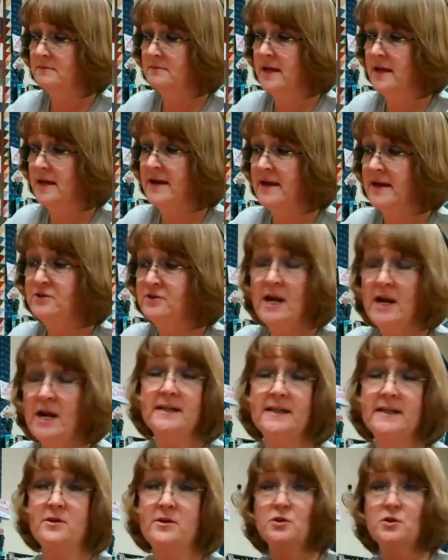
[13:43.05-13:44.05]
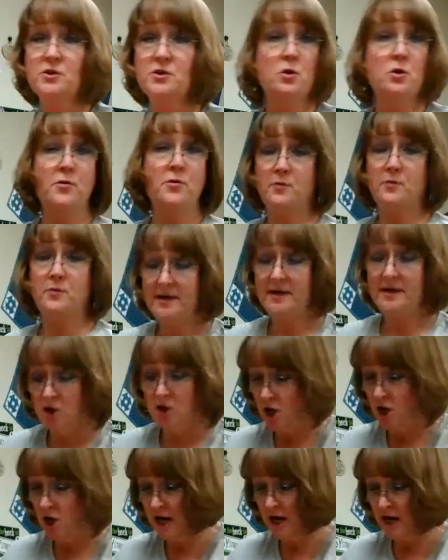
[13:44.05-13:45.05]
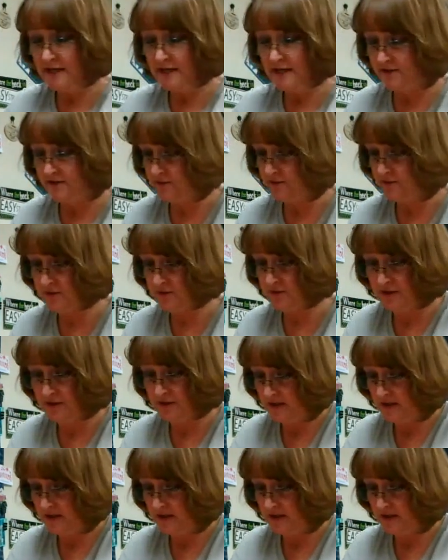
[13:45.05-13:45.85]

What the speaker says: and I've checked and there's no thread caught, there's